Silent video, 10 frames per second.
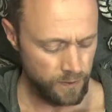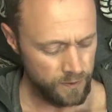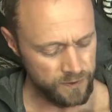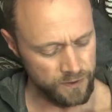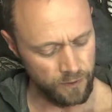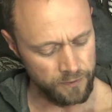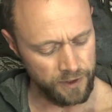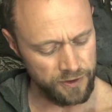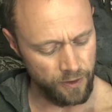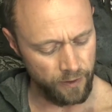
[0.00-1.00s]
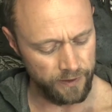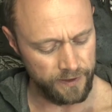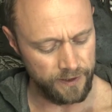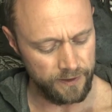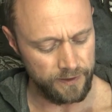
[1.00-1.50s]
So redraw
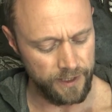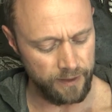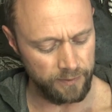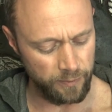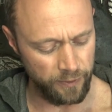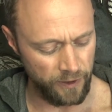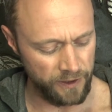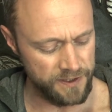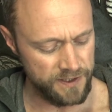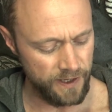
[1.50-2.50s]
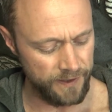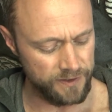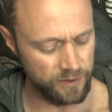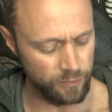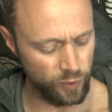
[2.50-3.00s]
and name the parts as
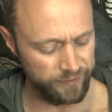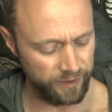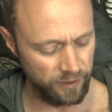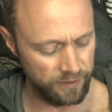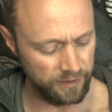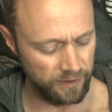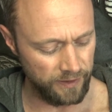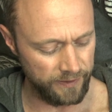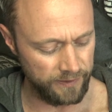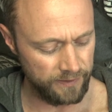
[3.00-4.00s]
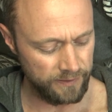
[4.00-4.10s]
you move along the line.